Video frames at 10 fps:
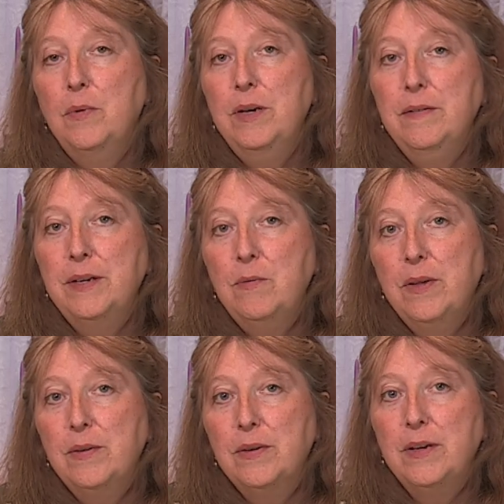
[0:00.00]
wondering
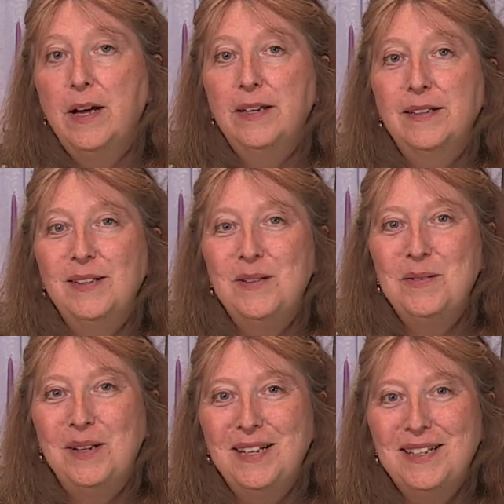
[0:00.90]
whether or not
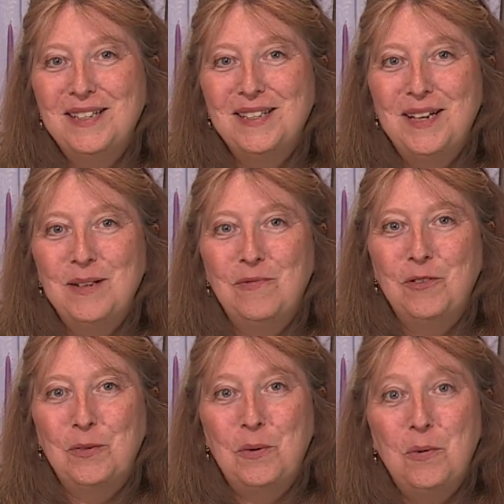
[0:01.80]
you'd like to sign up
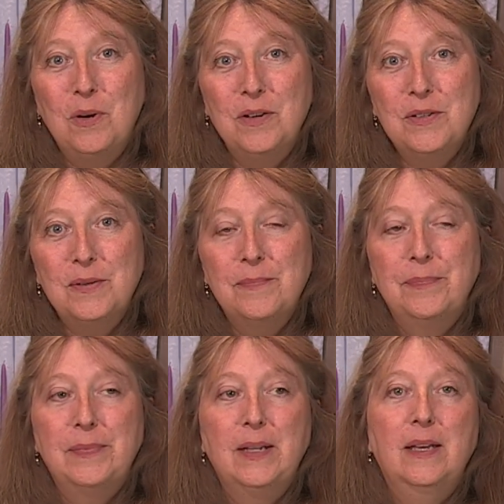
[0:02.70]
for the course,
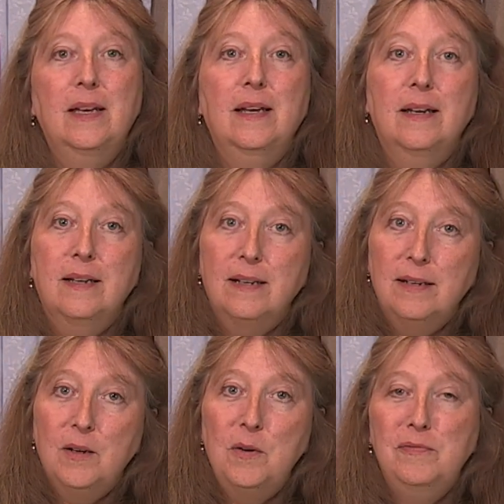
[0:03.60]

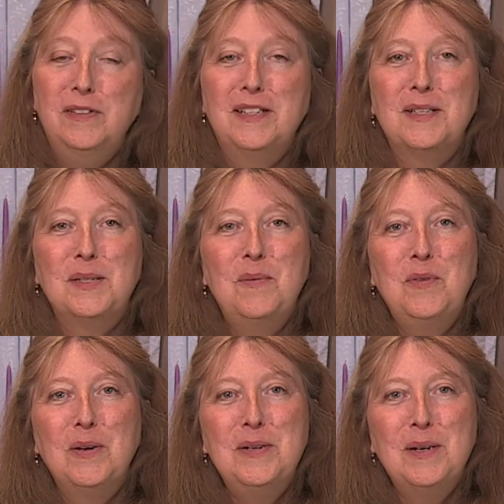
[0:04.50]
hopefully it's
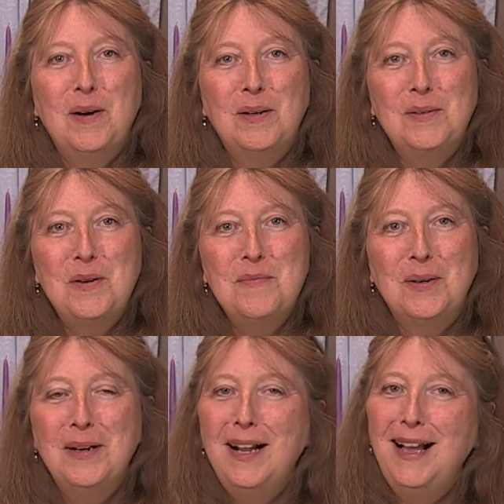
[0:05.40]
somewhere near
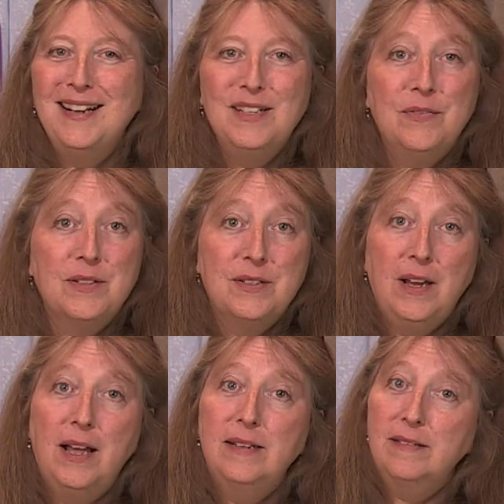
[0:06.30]
October, and if it's
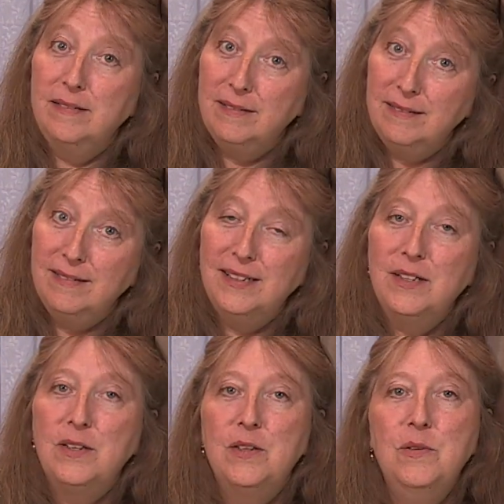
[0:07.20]
not,
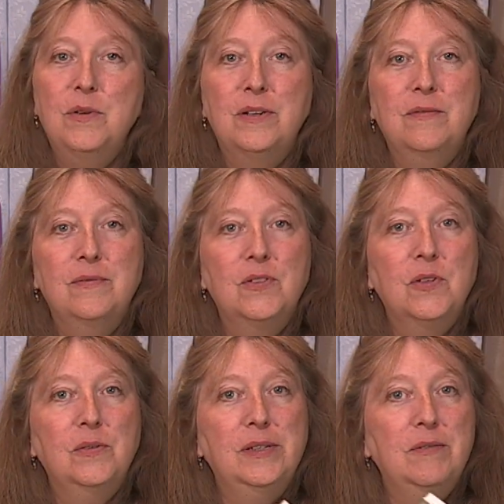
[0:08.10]
you could
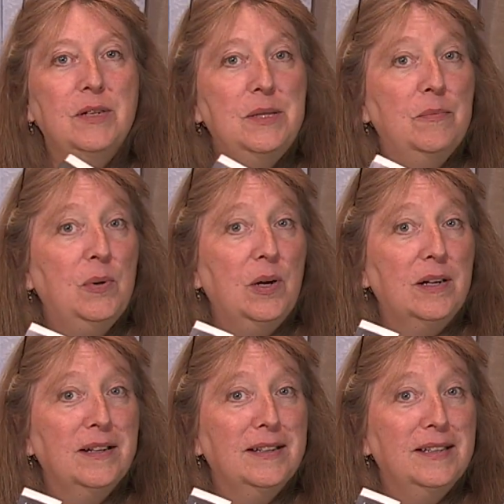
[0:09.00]
certainly read the
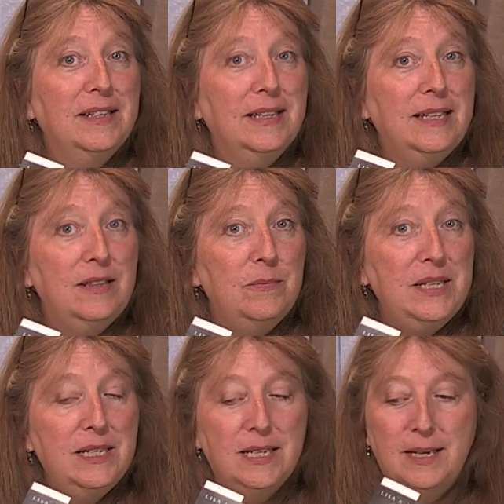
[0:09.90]
book in the
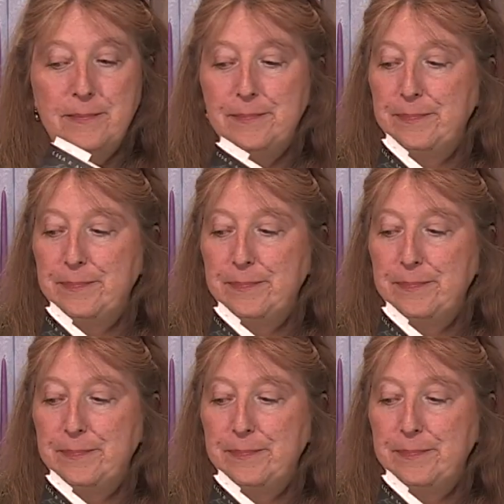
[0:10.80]
meantime.